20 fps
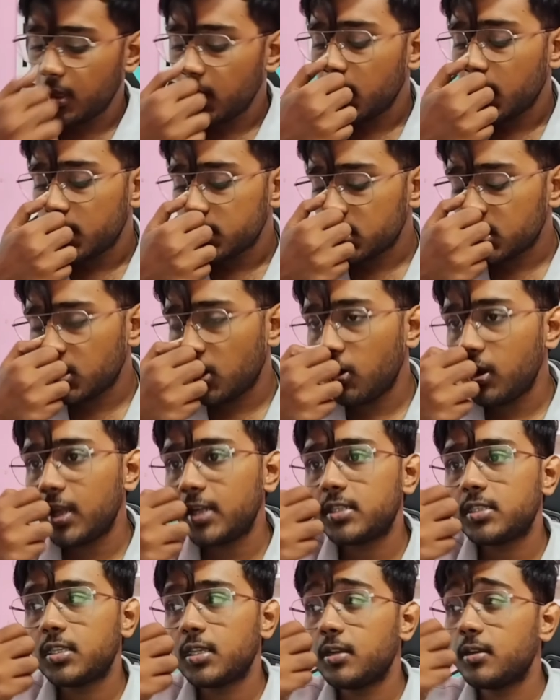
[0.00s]
So now let's
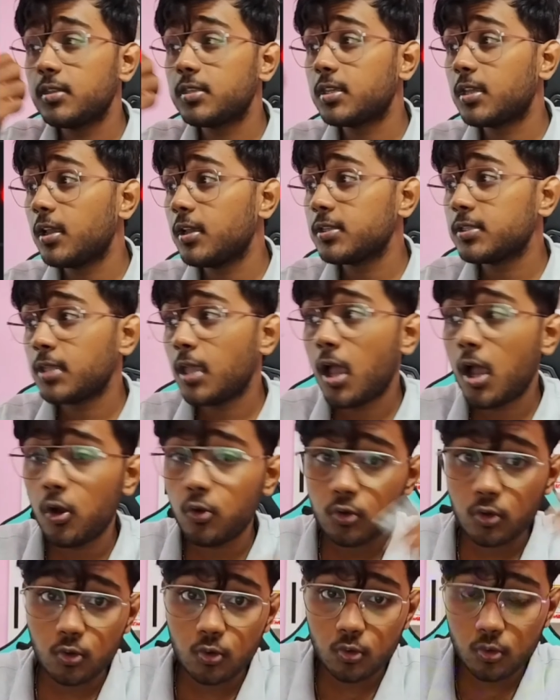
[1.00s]
discuss how
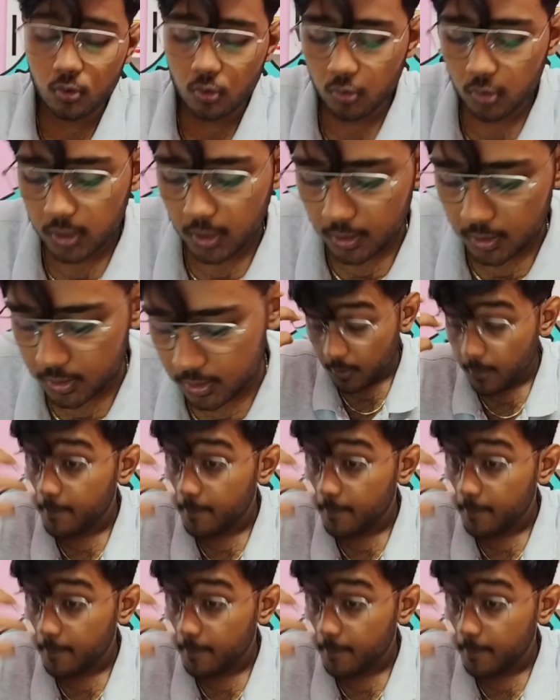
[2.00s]
to do this.